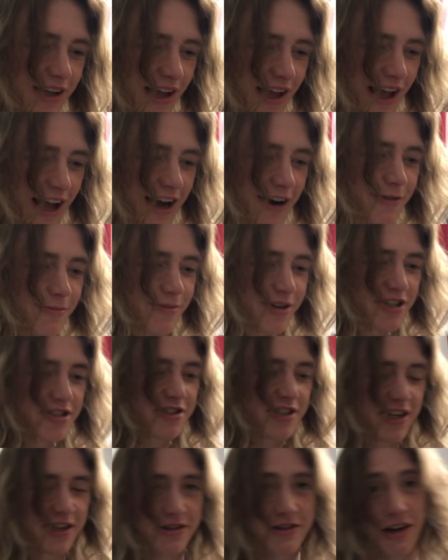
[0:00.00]
how much
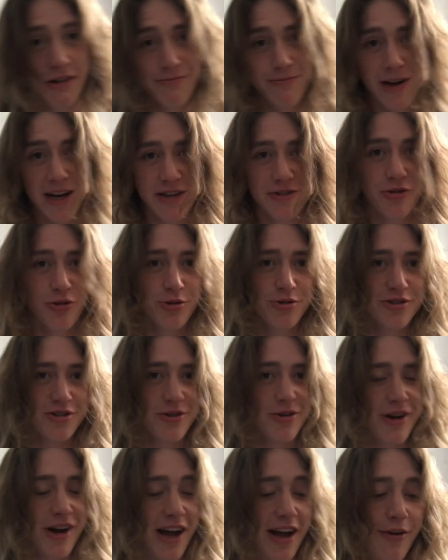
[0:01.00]
I love my
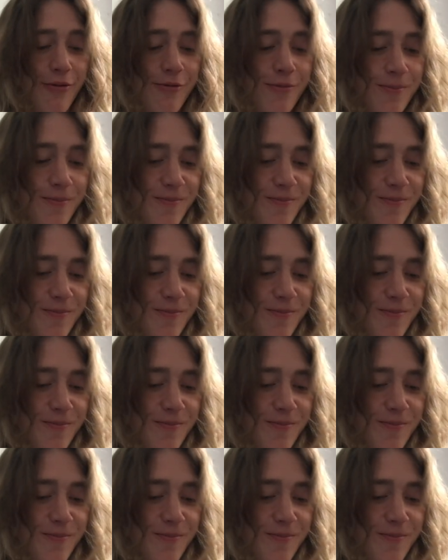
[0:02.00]
culture now.